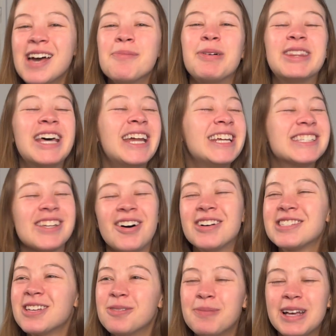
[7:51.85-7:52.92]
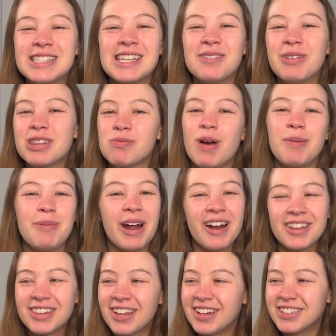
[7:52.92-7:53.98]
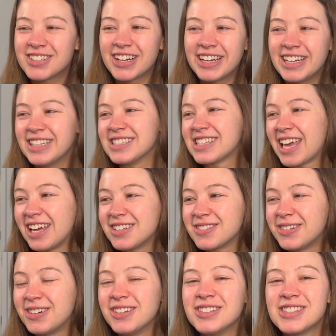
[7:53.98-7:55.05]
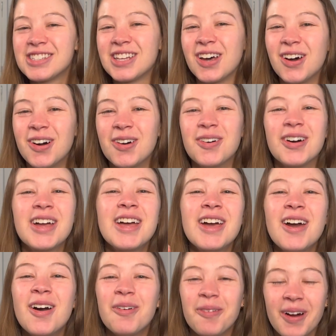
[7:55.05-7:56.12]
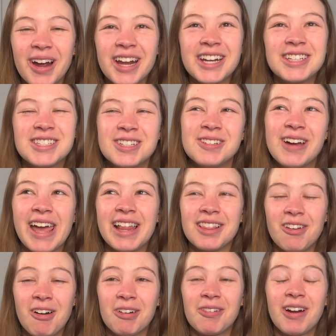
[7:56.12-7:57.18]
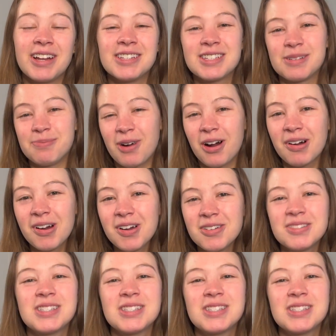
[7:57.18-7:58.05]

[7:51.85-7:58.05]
But then it's also messing with my marathon training schedule. So we're going to do a long run tomorrow.